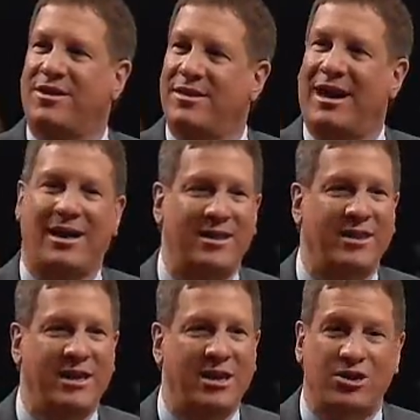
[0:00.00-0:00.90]
on
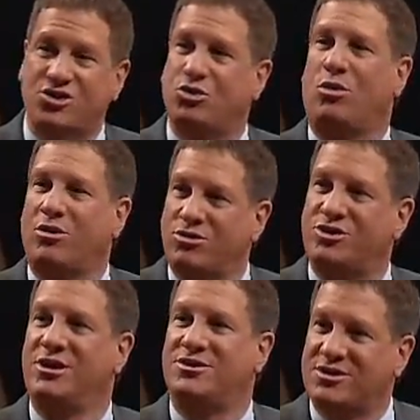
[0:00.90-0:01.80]
the historical
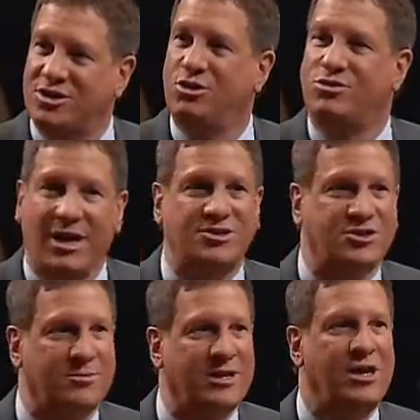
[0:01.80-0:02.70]
Jesus, the New
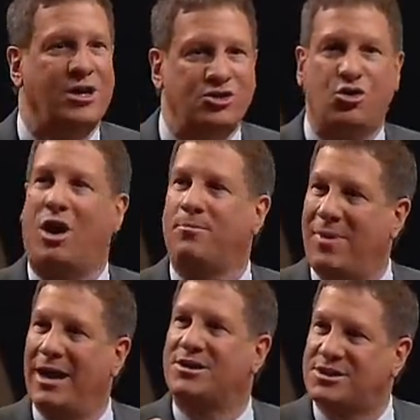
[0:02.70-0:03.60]
Testament, taught
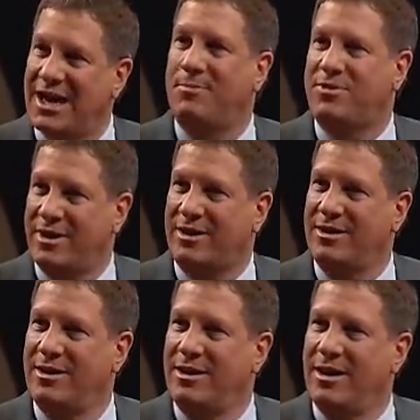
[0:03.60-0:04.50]
by a skeptic.
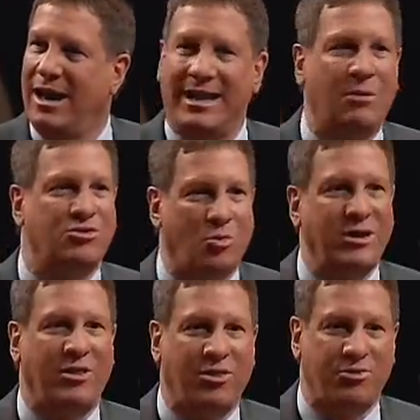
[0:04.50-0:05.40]
And that was
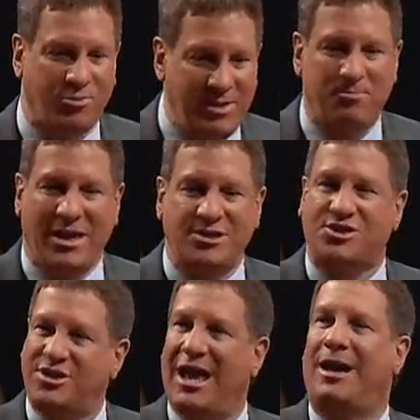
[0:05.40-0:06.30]
one of the three big
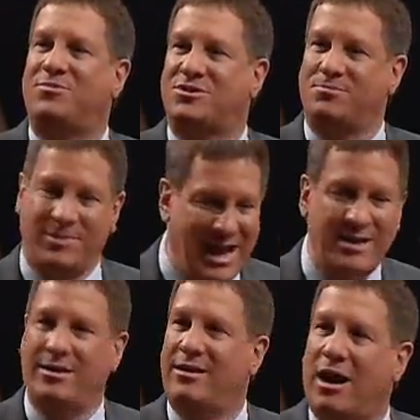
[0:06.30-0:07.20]
steps,
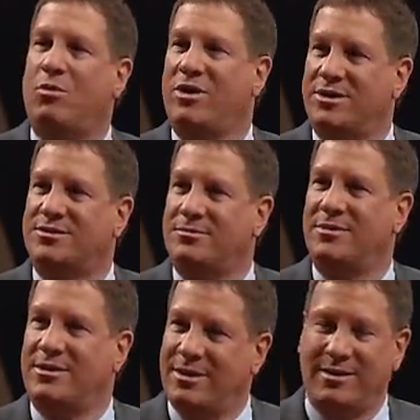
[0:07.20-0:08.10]
that and Darwinism
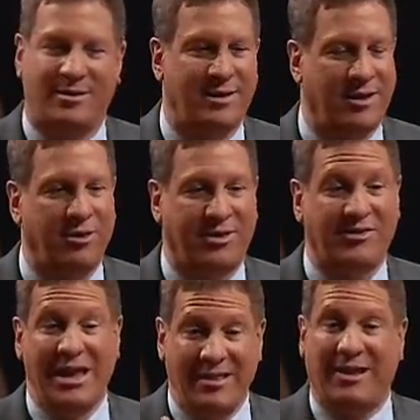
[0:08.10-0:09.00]
and other
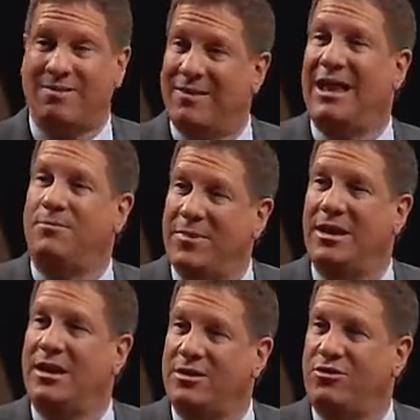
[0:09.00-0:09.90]
things, that led
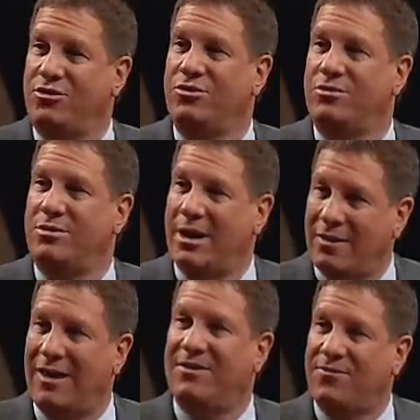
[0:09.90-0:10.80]
me into
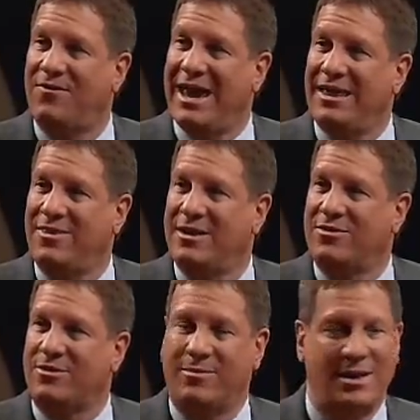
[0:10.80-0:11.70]
a life of
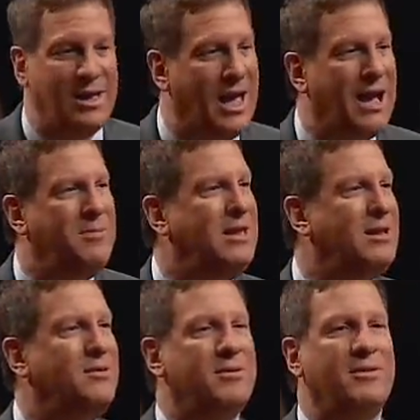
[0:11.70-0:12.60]
atheism.
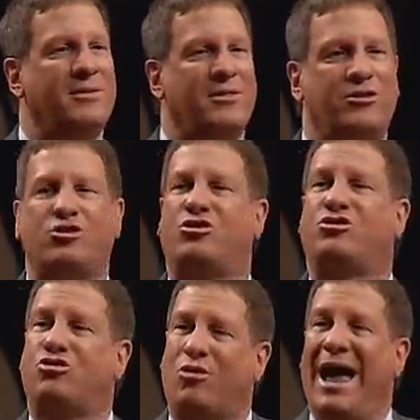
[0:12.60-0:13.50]

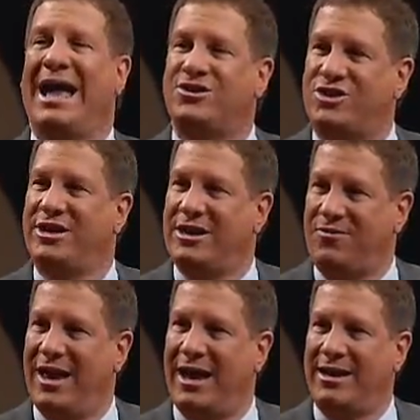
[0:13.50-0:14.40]
The tragedy
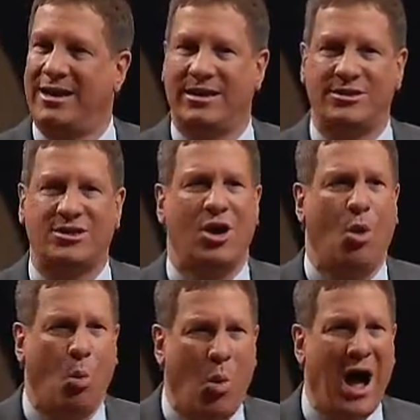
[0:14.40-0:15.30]
of that is,
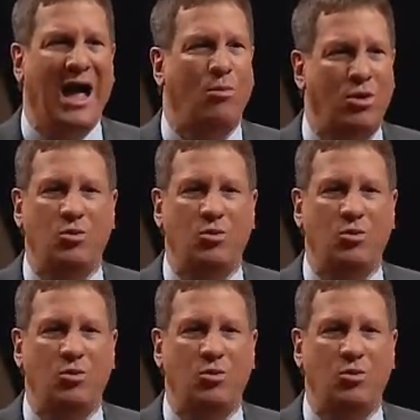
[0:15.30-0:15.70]
why